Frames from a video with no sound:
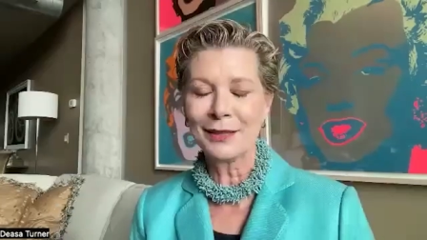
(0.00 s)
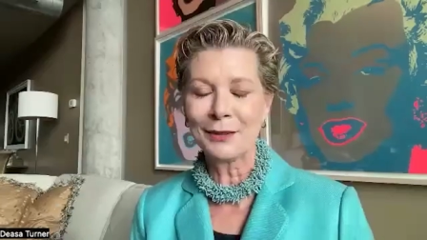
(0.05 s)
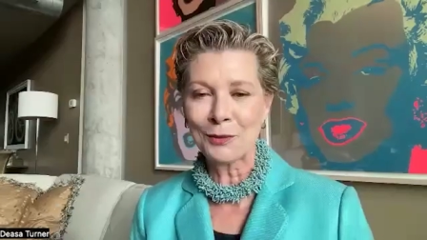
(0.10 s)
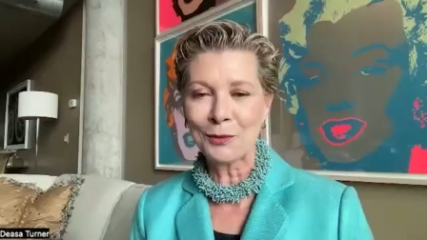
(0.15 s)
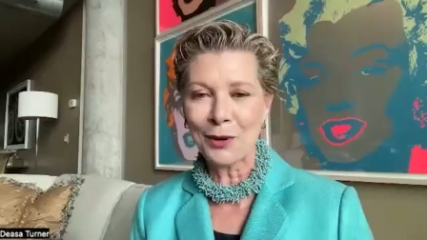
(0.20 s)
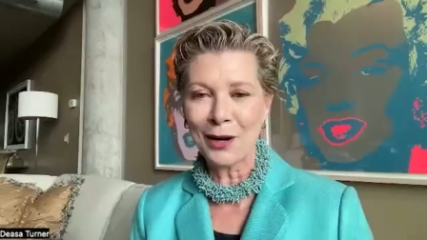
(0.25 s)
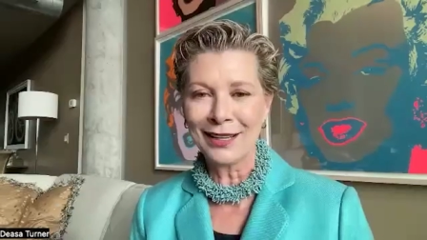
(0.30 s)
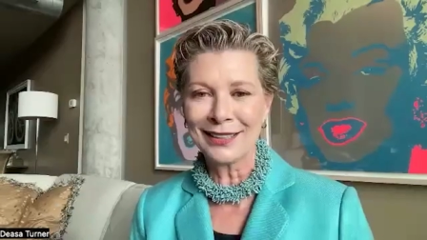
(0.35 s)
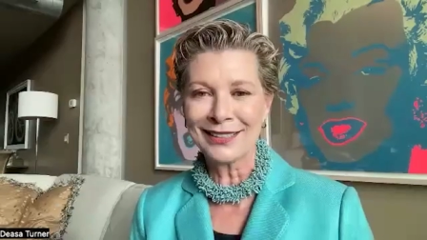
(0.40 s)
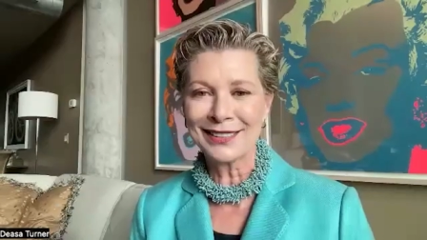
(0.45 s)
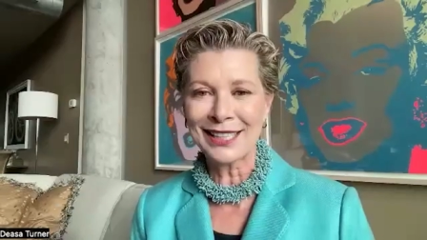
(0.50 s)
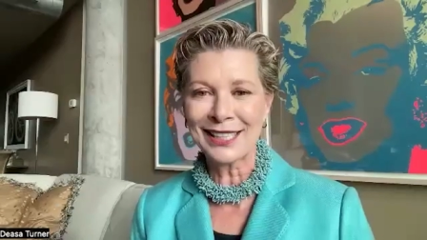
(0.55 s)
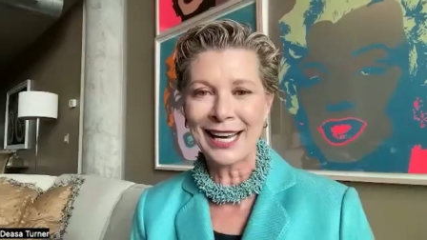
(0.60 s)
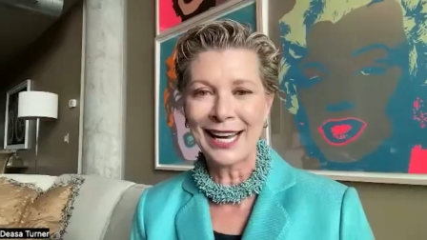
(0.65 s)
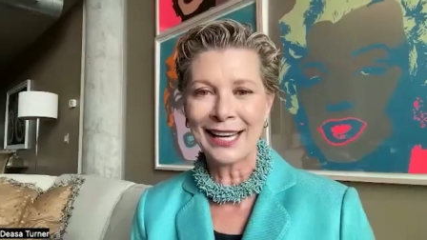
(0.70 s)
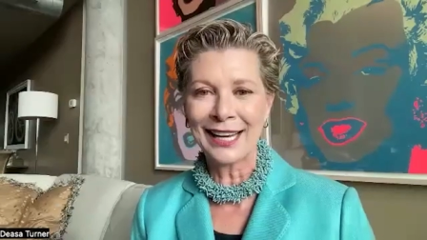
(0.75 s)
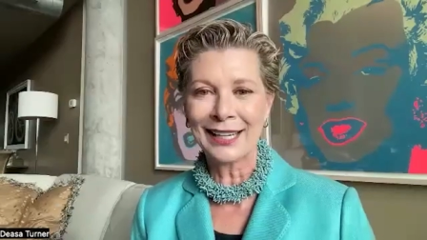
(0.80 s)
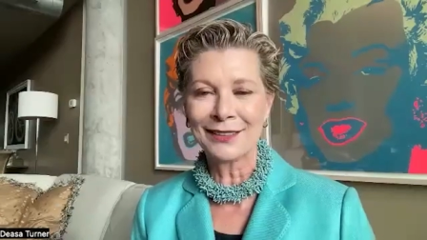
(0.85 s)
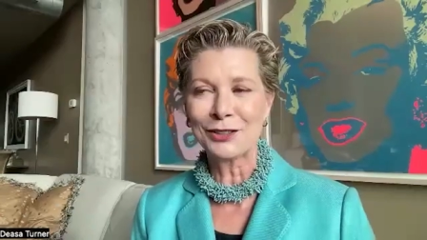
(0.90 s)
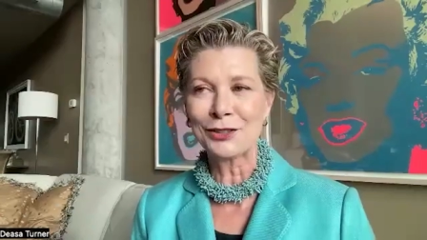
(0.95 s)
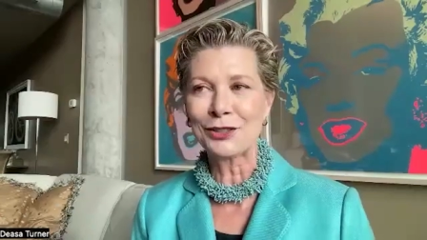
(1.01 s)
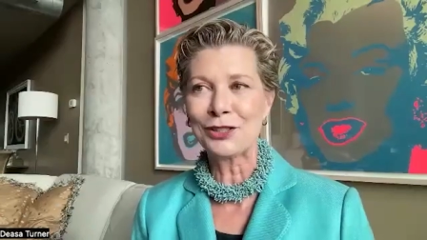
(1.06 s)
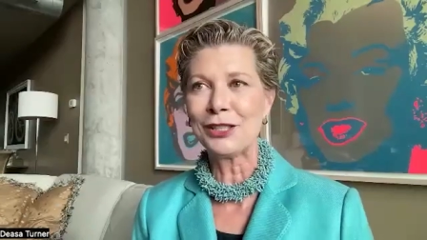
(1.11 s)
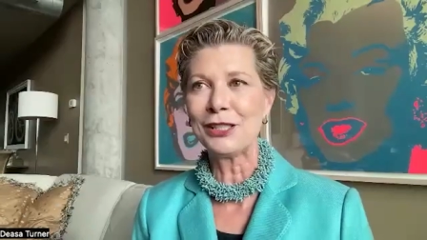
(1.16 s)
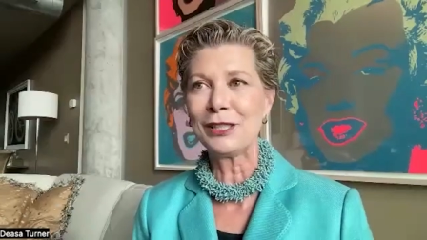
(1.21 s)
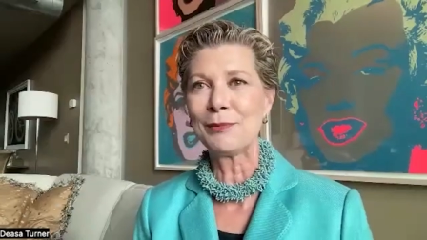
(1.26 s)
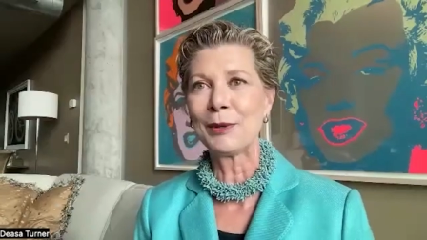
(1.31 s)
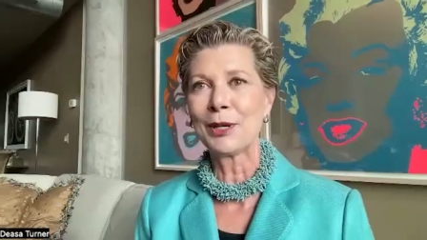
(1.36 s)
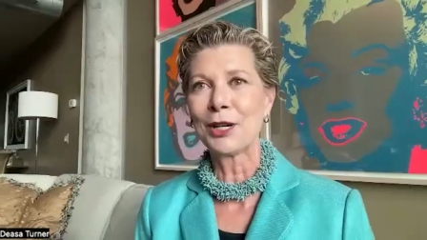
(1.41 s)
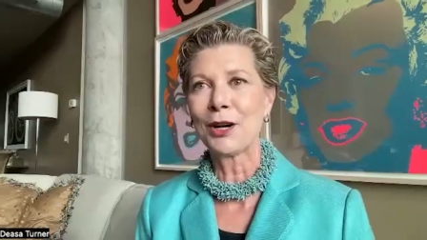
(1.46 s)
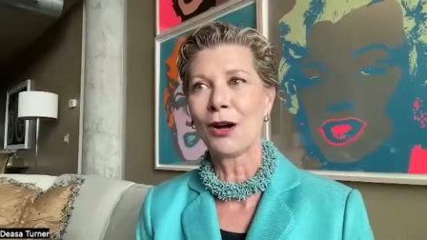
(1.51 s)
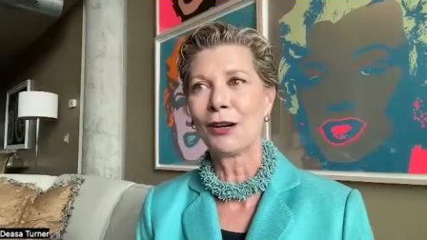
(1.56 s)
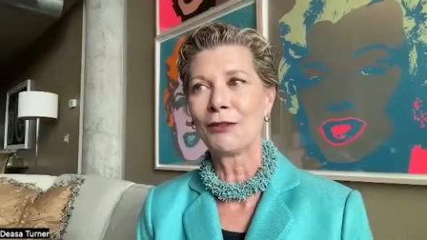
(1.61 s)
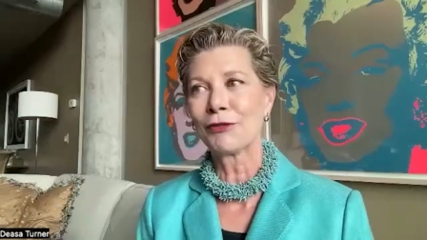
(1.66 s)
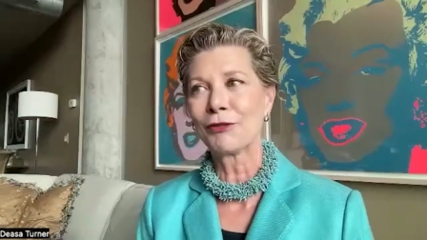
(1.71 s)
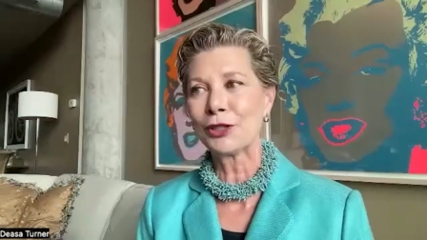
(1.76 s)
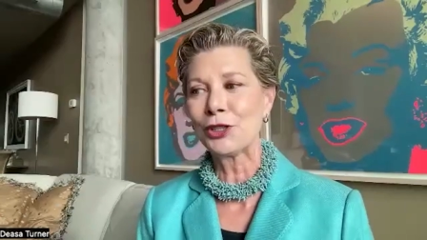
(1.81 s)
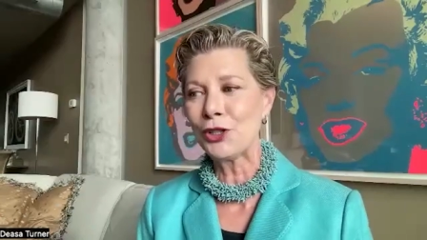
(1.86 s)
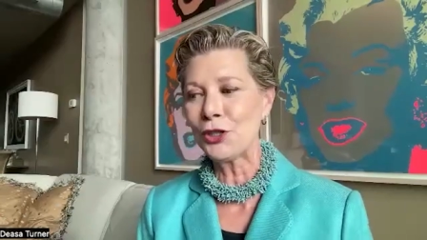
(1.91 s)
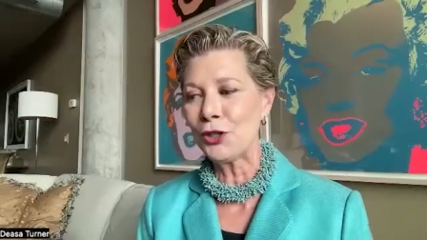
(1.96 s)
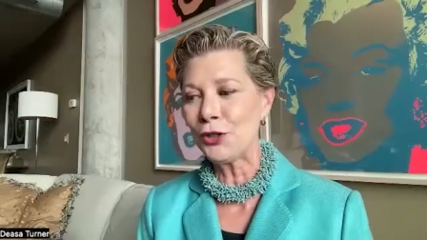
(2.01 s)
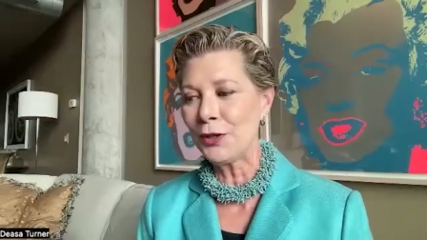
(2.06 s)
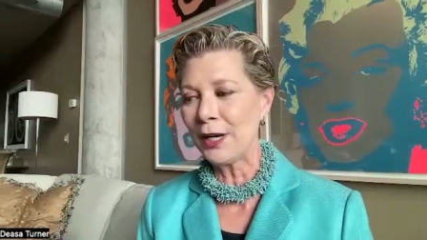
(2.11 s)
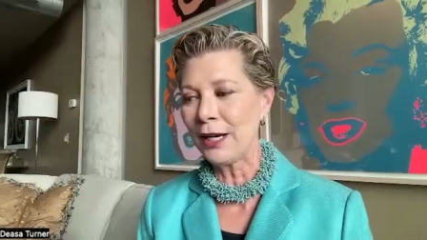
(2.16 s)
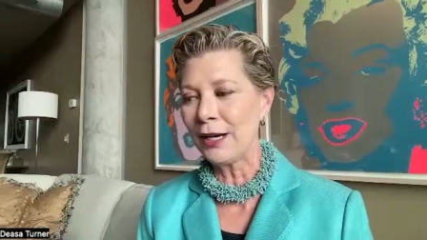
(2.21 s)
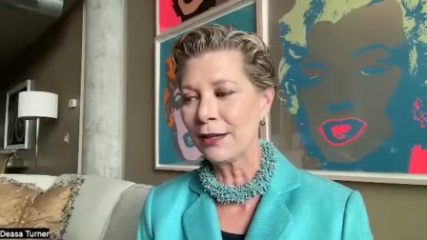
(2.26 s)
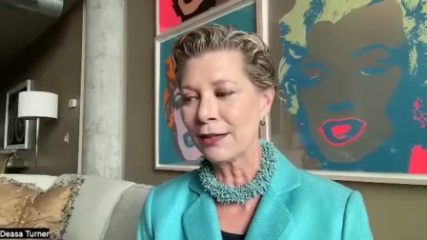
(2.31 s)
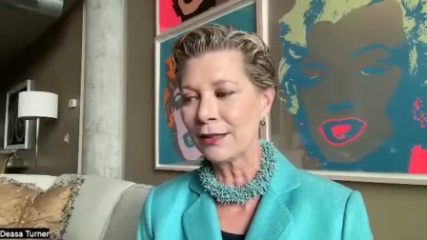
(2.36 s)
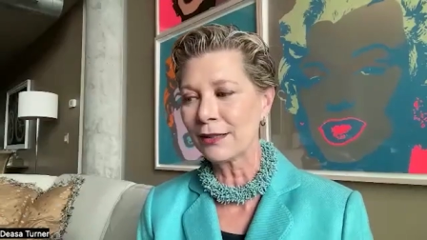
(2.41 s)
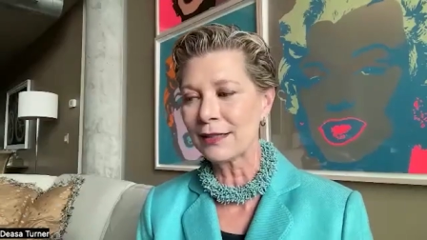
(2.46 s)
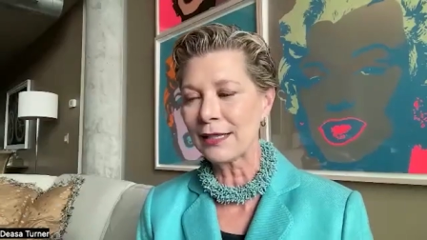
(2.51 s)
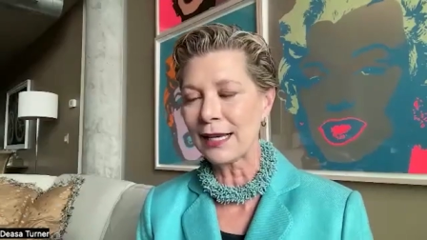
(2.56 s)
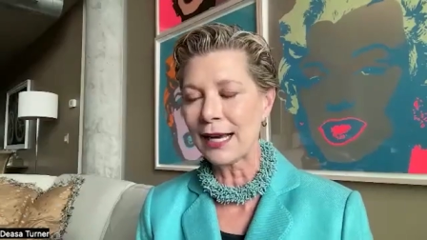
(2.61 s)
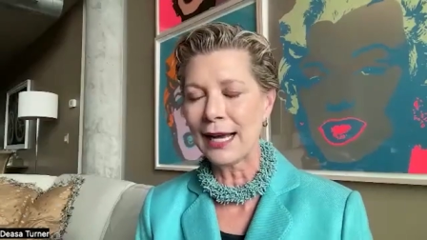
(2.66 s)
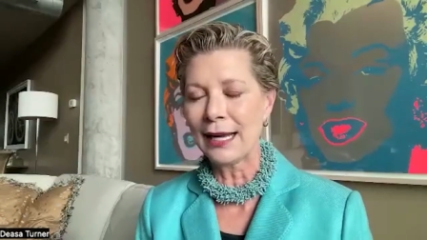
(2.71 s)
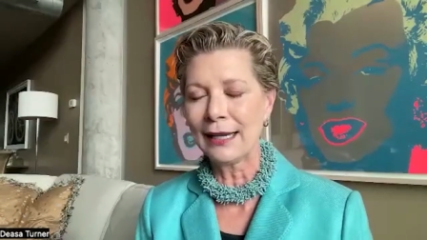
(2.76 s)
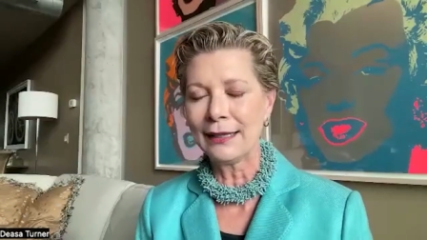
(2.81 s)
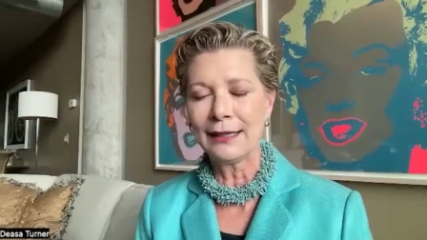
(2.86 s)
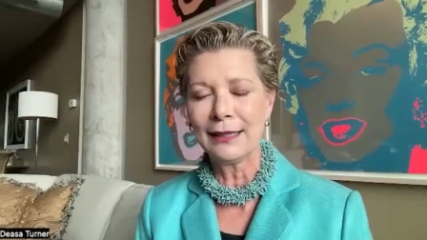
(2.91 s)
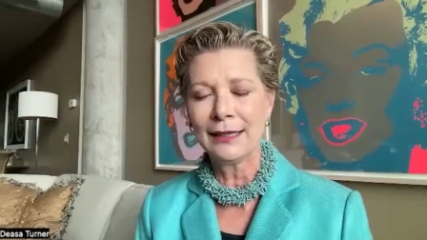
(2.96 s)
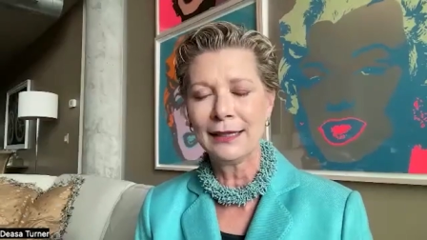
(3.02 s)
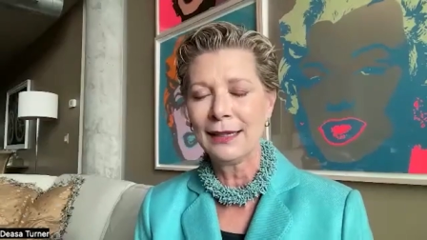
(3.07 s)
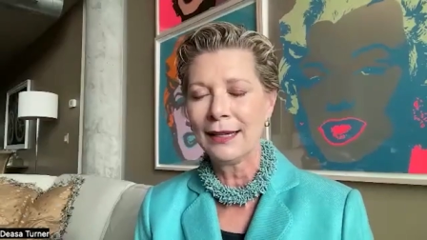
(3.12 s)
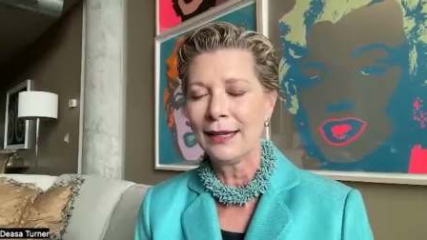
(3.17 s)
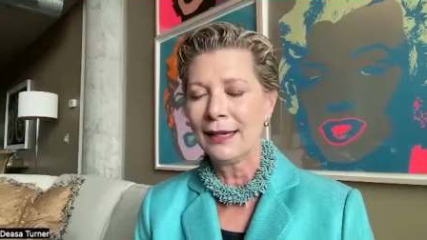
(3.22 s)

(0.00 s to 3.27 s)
it was. Uh, she's been gone for two years, and